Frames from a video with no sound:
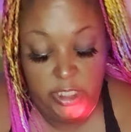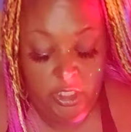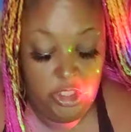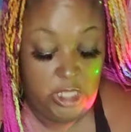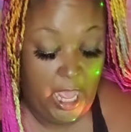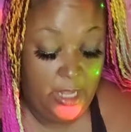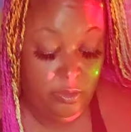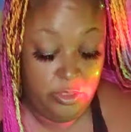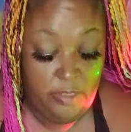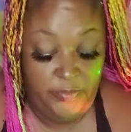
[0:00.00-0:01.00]
They could I
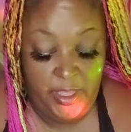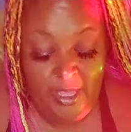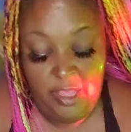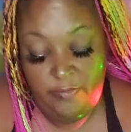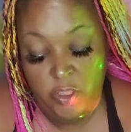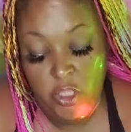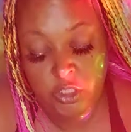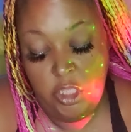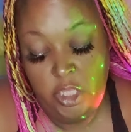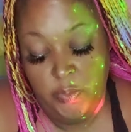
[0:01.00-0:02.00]
don't give a F,
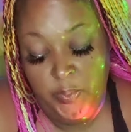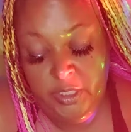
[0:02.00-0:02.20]
they could